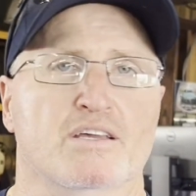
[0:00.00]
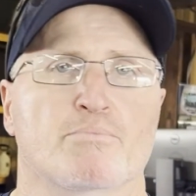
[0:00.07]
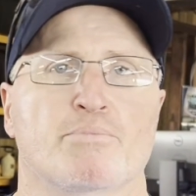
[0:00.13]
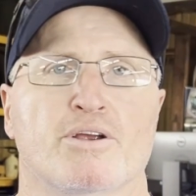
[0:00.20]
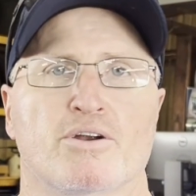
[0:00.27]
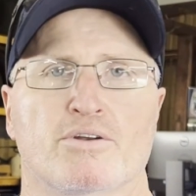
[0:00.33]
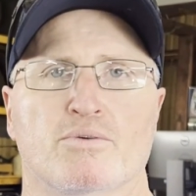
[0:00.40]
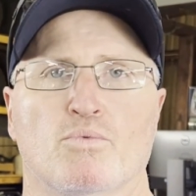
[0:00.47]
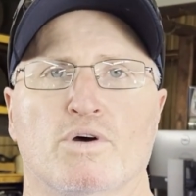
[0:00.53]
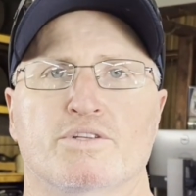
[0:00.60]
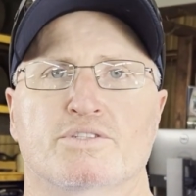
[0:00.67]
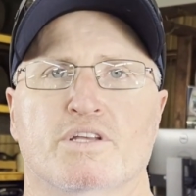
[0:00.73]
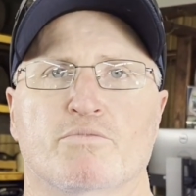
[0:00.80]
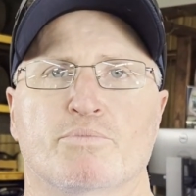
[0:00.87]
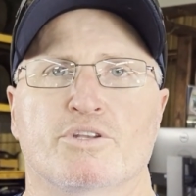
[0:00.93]
compared to ones
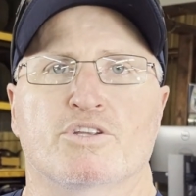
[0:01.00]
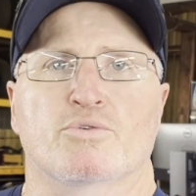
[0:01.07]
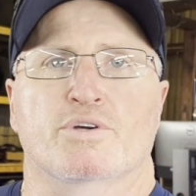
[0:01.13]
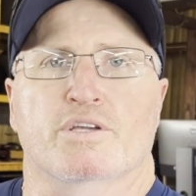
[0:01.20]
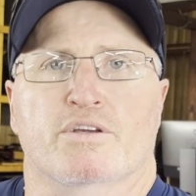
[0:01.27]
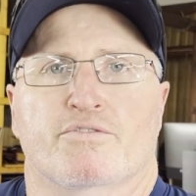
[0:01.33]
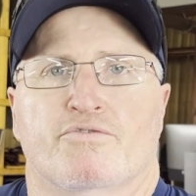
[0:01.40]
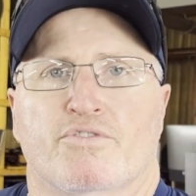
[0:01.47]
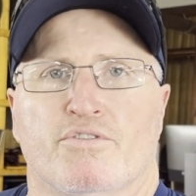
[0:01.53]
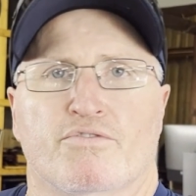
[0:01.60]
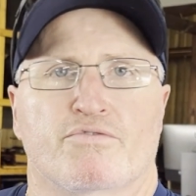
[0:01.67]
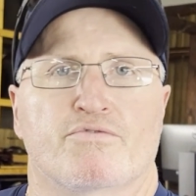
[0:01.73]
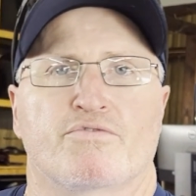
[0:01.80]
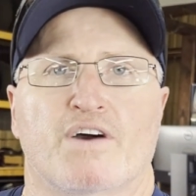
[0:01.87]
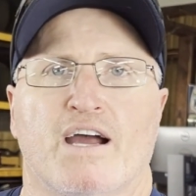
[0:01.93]
that have been doing it for
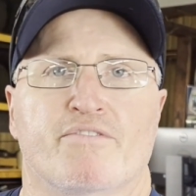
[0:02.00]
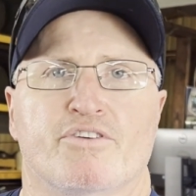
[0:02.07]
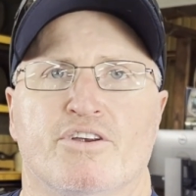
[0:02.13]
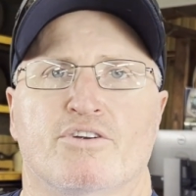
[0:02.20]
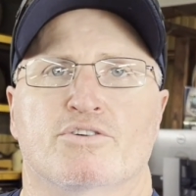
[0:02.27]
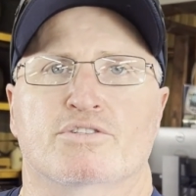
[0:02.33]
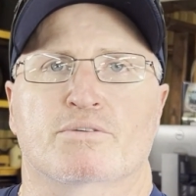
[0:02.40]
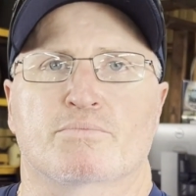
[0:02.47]
5 years.